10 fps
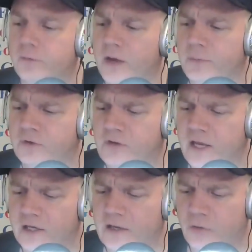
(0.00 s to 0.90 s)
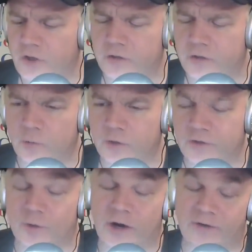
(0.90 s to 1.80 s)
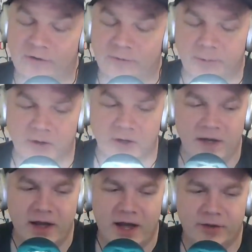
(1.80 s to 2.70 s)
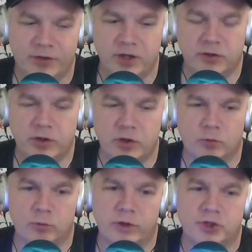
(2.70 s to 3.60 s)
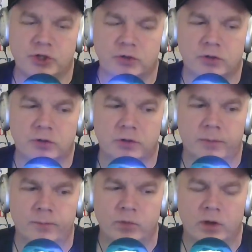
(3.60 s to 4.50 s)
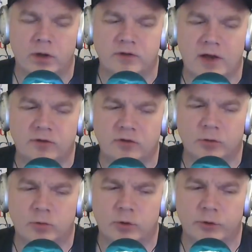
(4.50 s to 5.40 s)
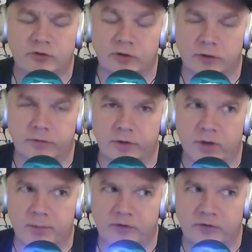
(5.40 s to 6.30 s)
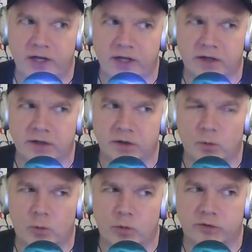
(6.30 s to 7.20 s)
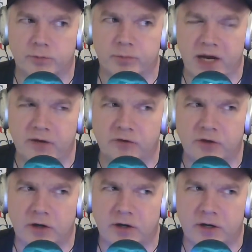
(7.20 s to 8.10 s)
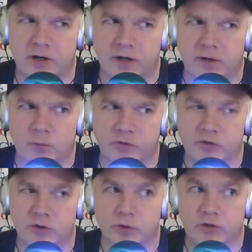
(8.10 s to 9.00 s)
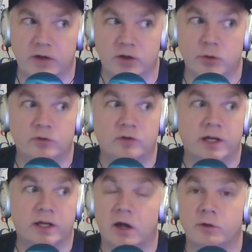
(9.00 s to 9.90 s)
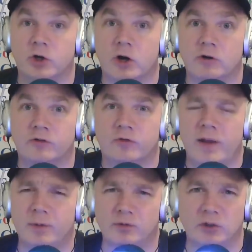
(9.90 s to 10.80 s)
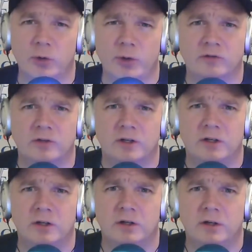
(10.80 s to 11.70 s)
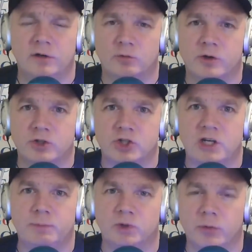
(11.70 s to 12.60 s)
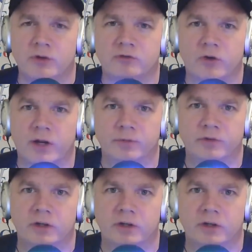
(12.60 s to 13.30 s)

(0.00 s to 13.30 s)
not mistaken. I think the original crisis mobile. I think the original Tesla Roadster, if I'm not mistaken, was based on, it used like another car's frame. It was a Lotus. It was one of the cheap Lotus frames.